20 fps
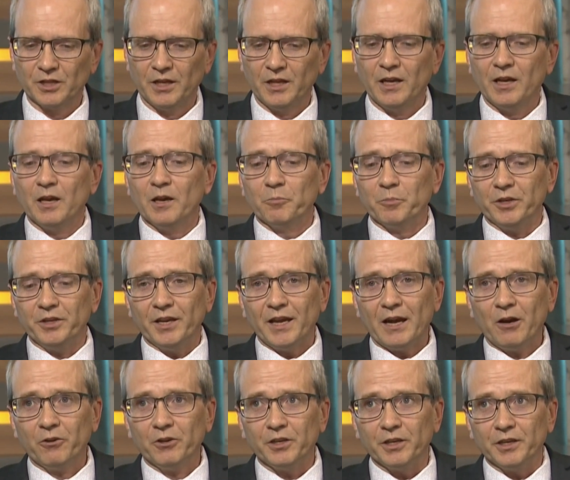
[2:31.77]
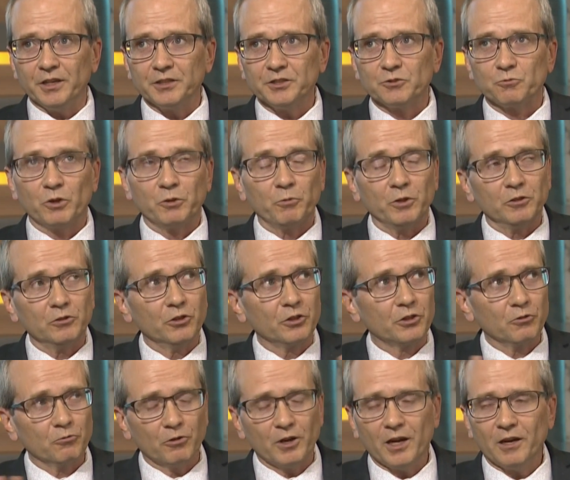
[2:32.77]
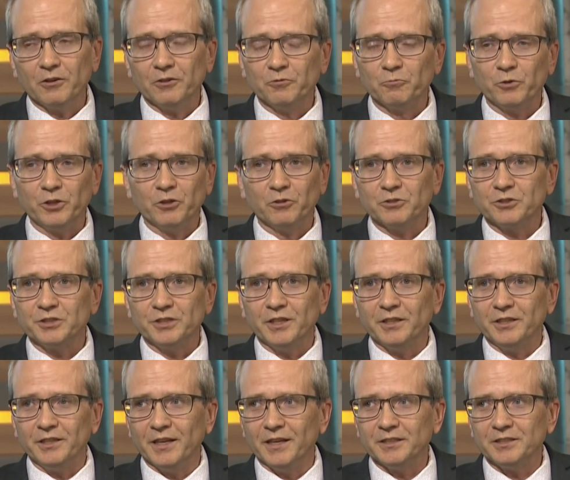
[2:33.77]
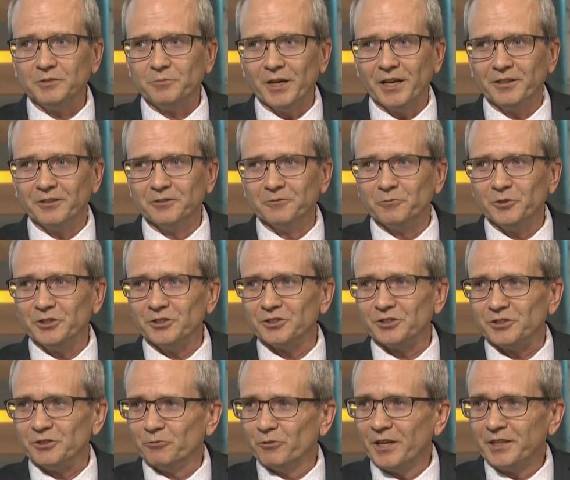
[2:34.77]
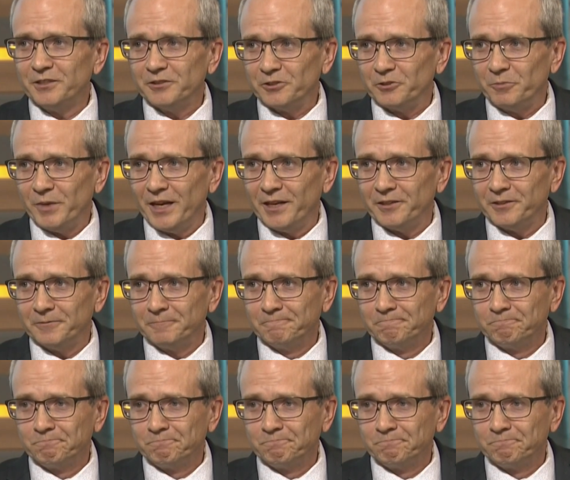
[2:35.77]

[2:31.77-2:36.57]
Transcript: Mm -hmm. But nowadays, when we look around, we don't see any antimatter. We just see regular matter.